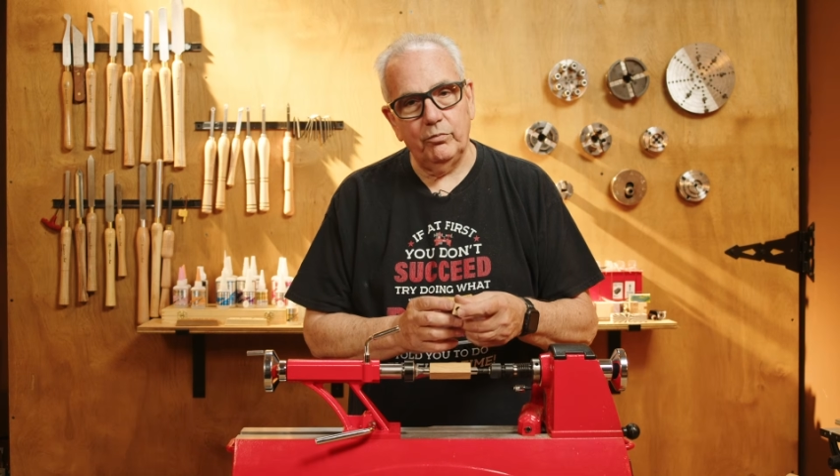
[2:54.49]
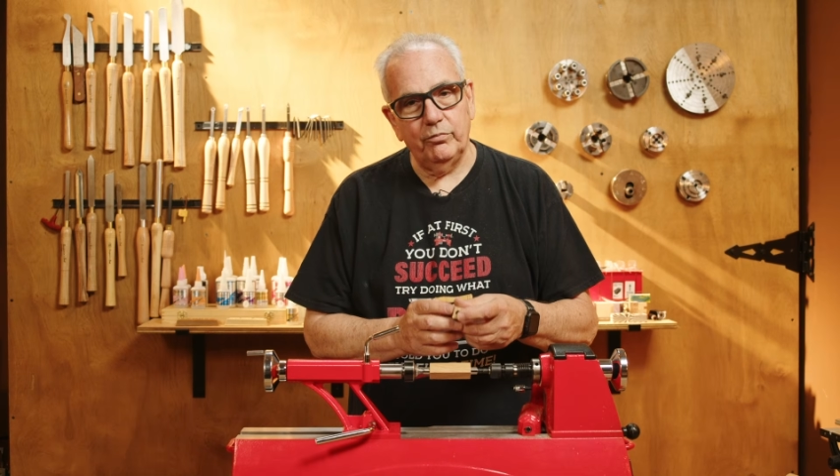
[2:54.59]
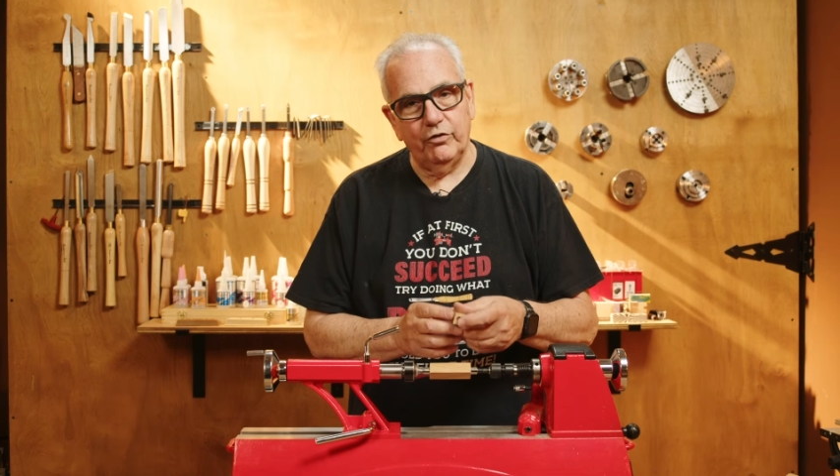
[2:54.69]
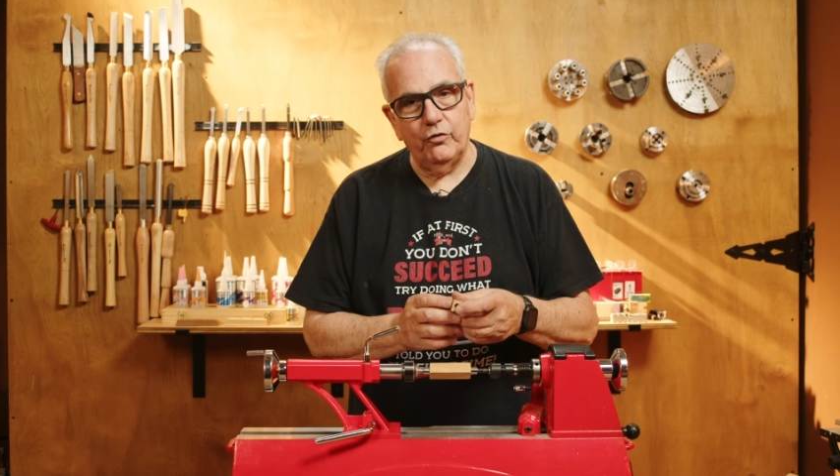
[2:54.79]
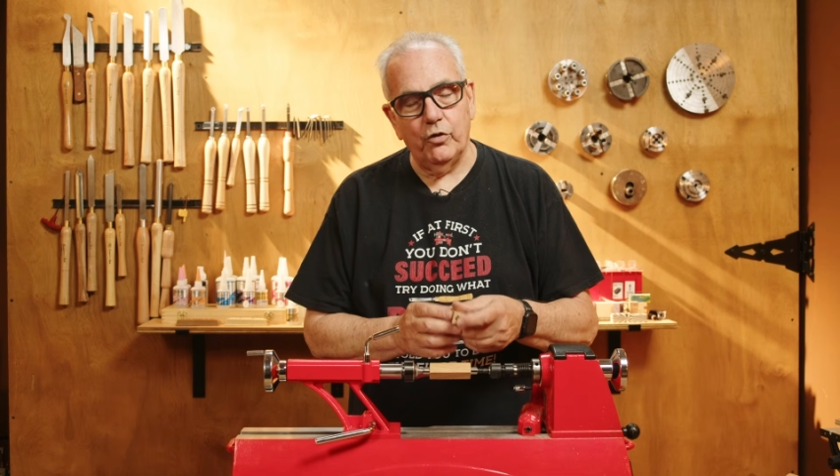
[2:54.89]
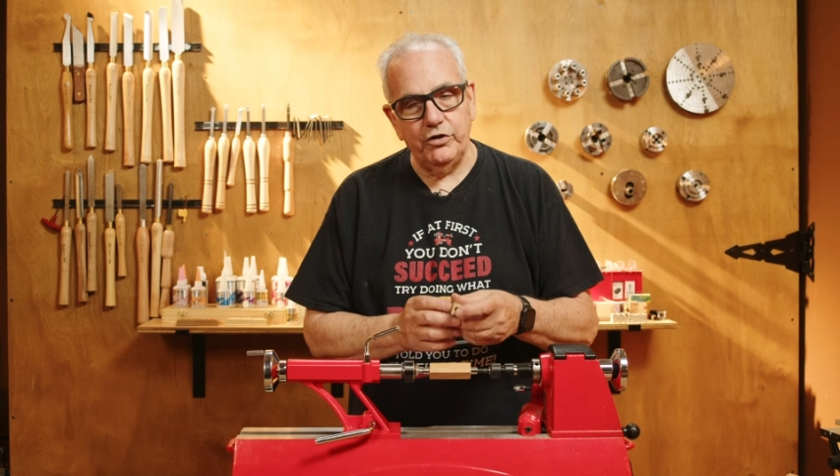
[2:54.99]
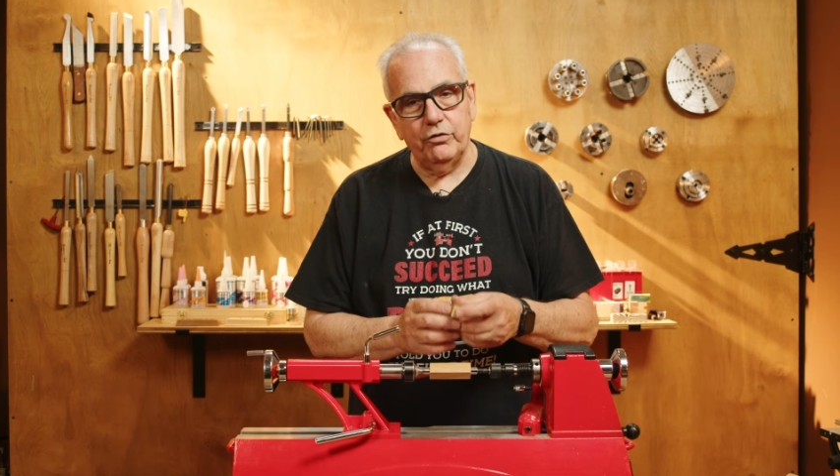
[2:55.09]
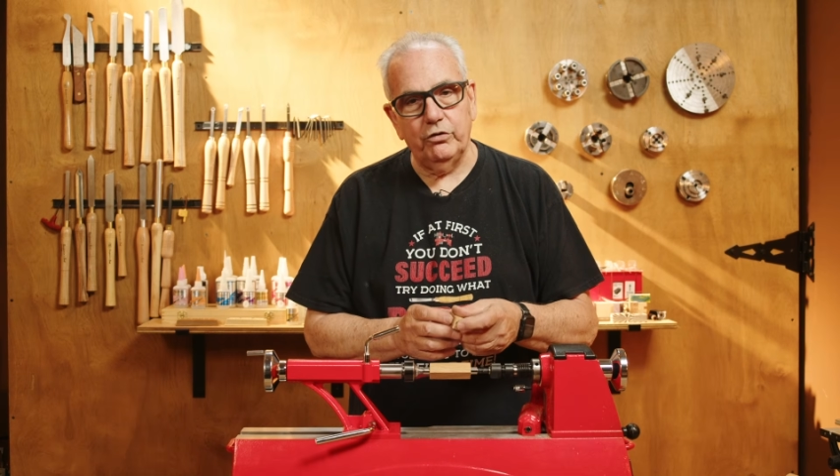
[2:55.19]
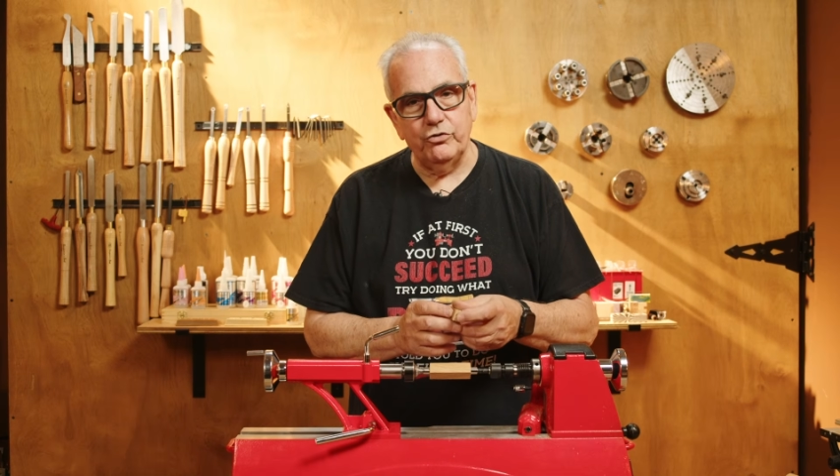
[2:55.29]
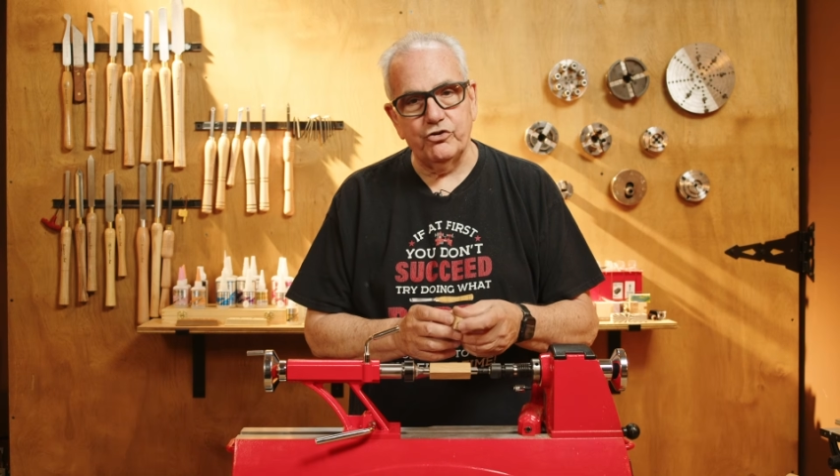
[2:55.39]
before you
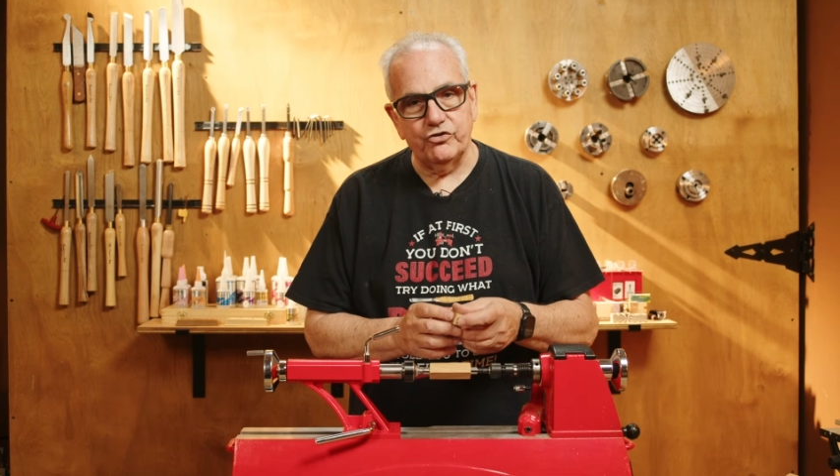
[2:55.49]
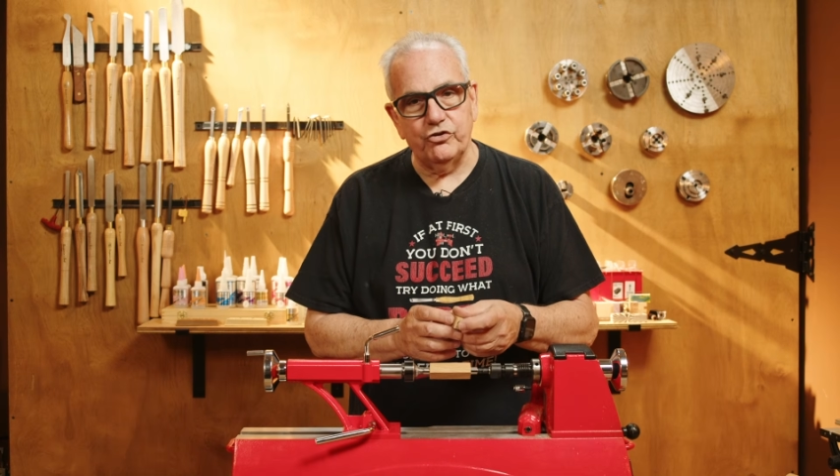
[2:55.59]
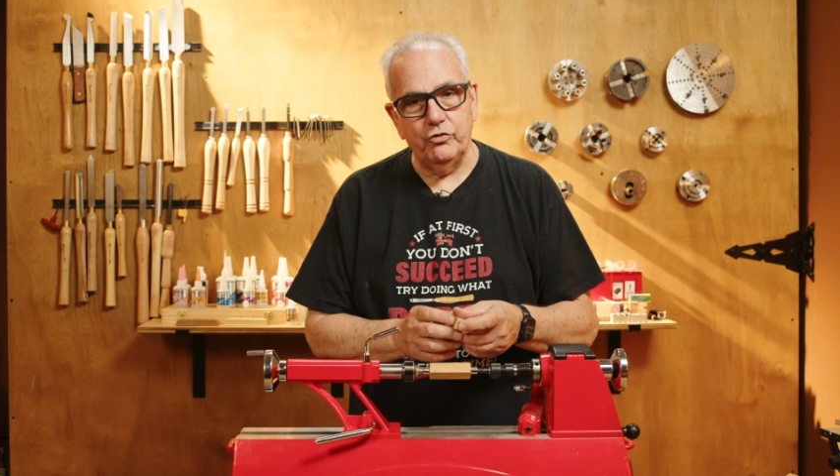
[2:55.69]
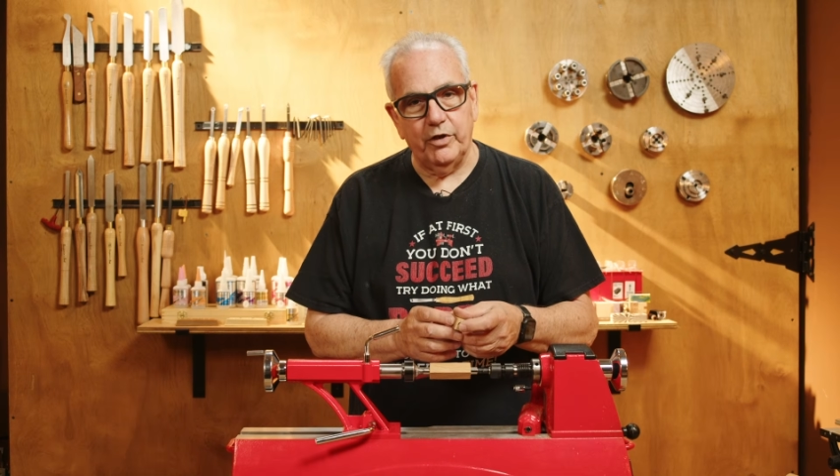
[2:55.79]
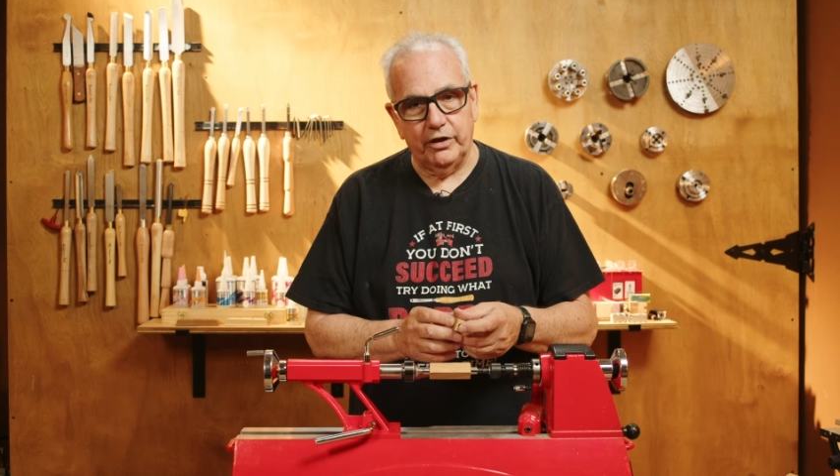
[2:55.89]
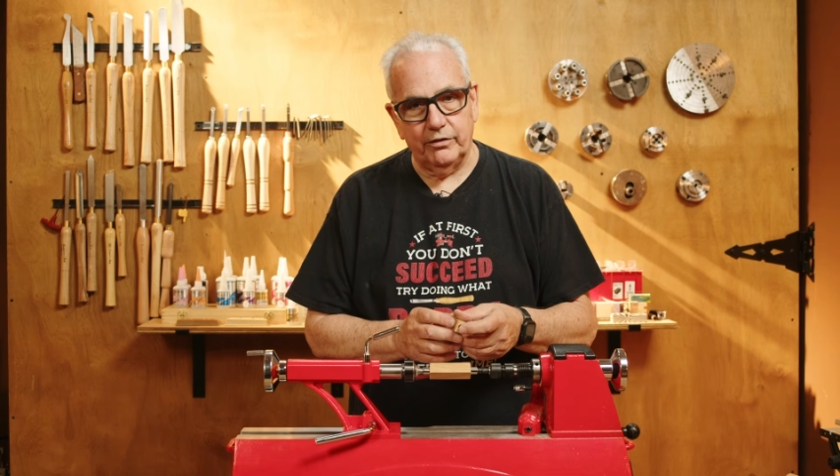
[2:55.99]
glued your tube in?